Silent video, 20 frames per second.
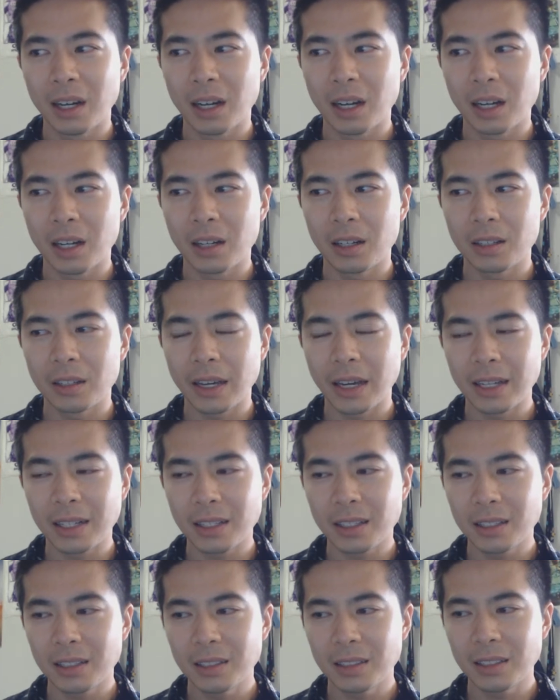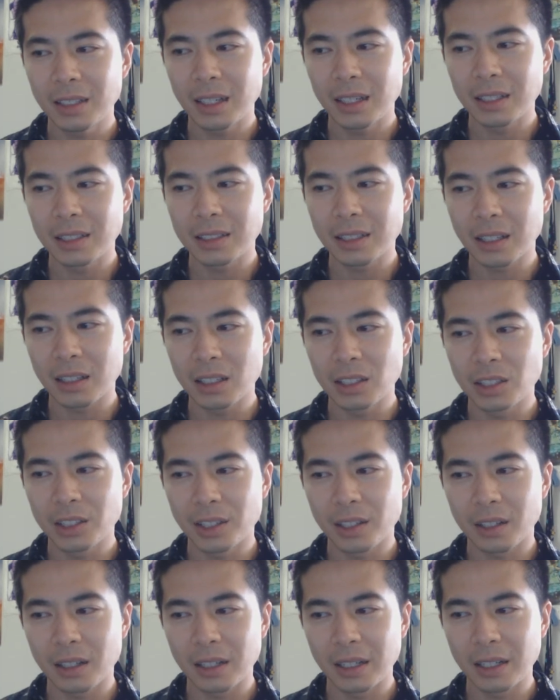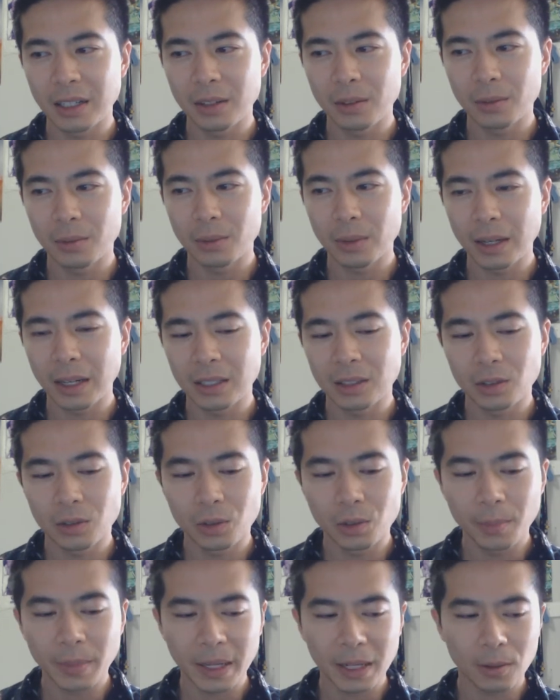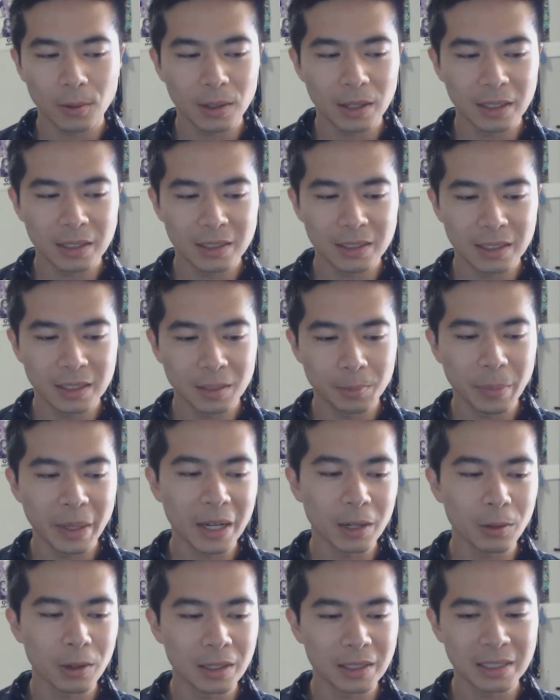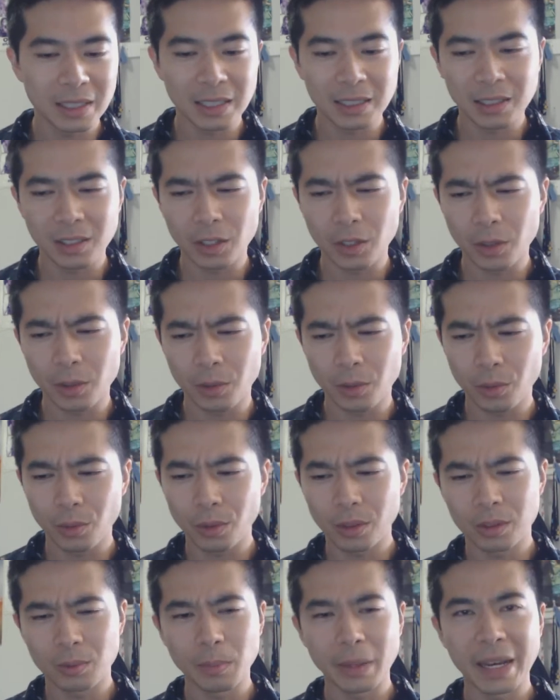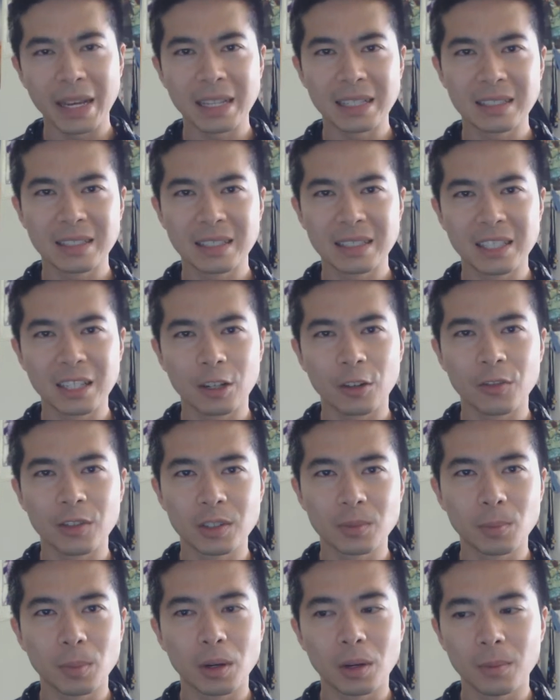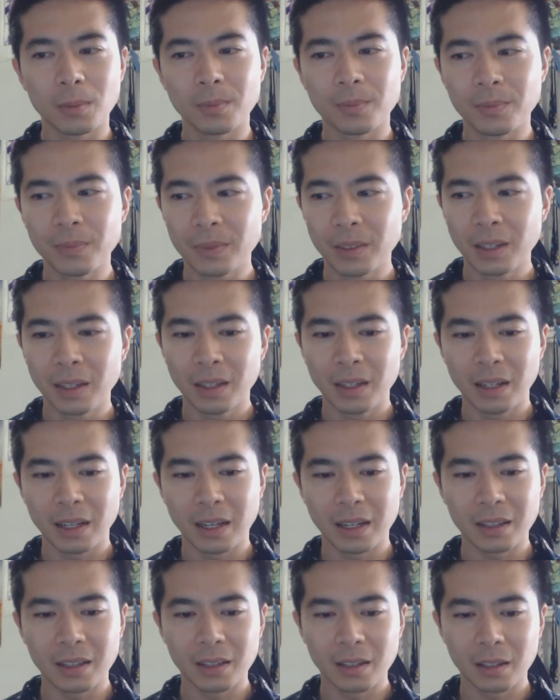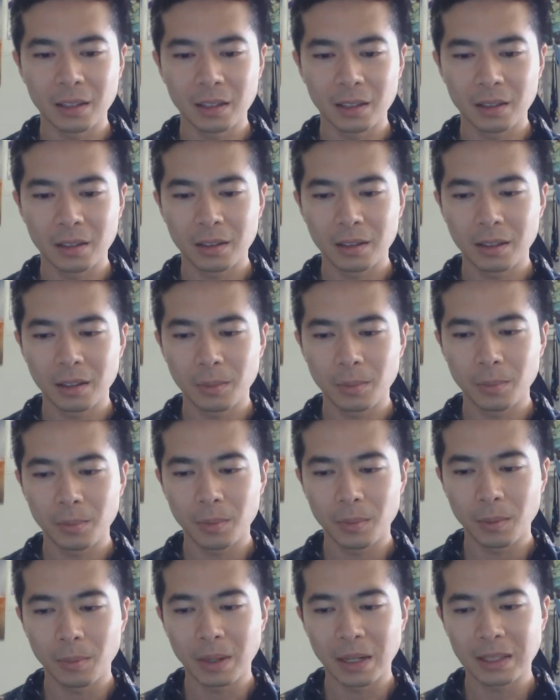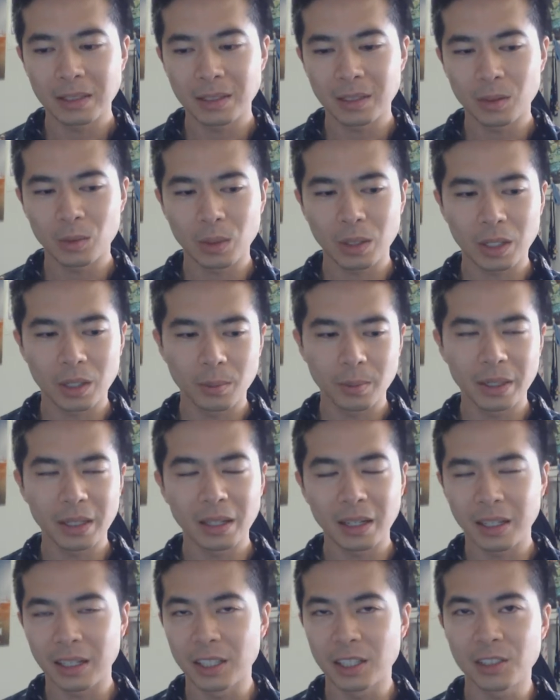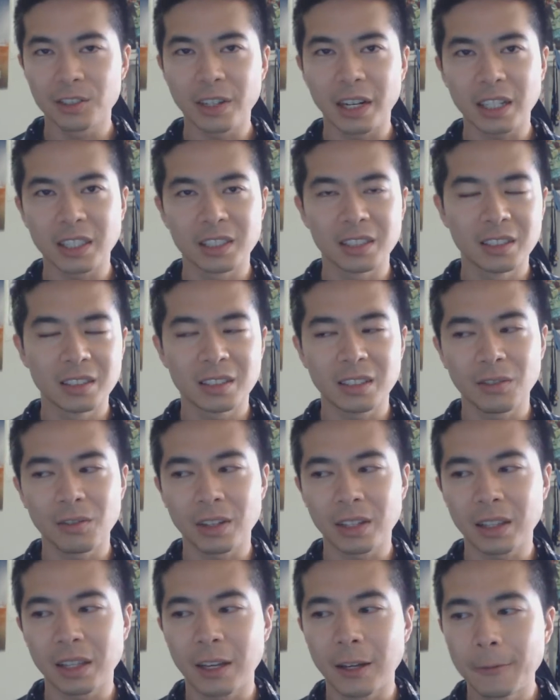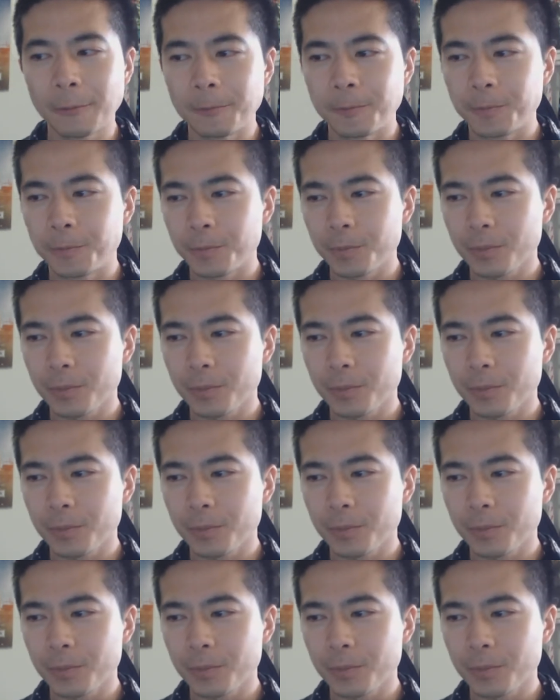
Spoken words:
Anakin and this other Jedi had two Padawans, and the Padawans had to go through this maze to set off this bomb, and the masters were going to be like a distraction and stuff like that.